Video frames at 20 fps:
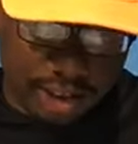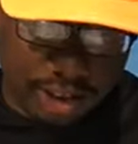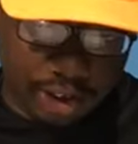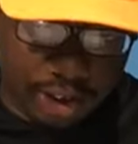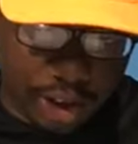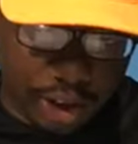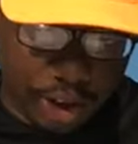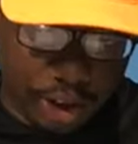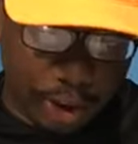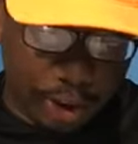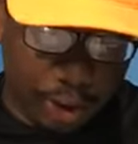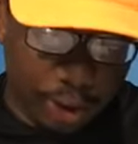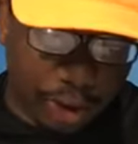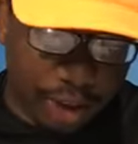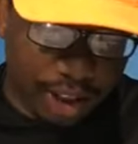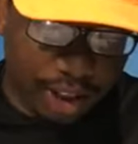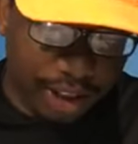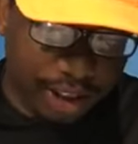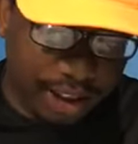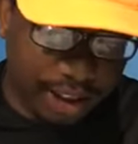
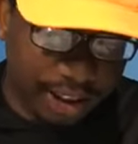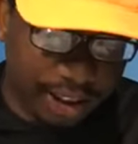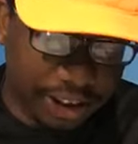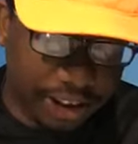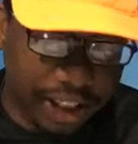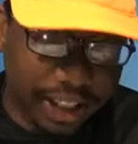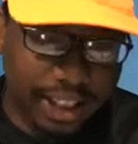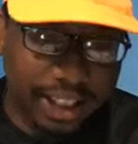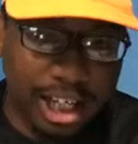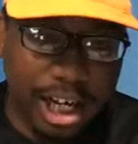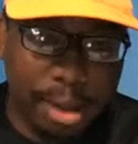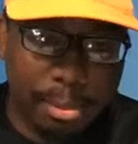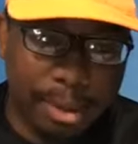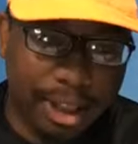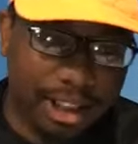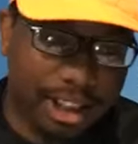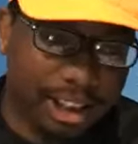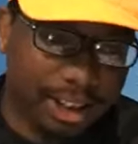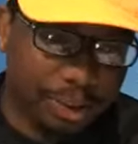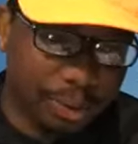So,
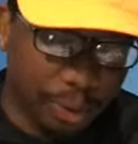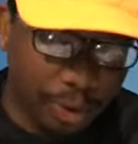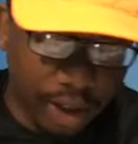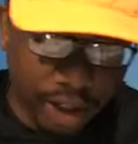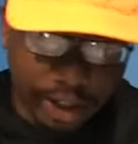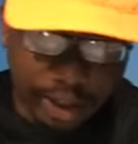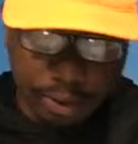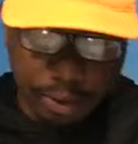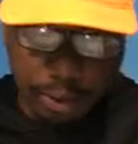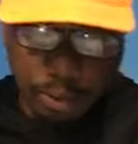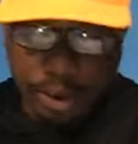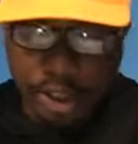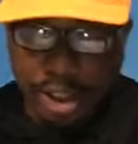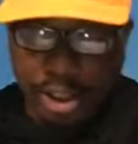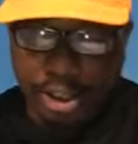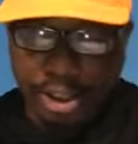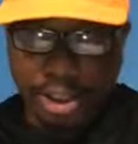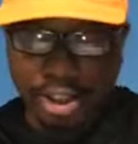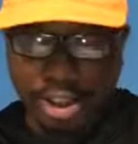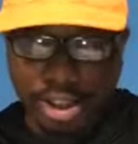Jiganomics is what
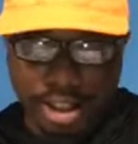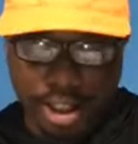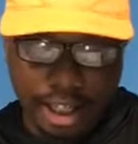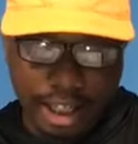we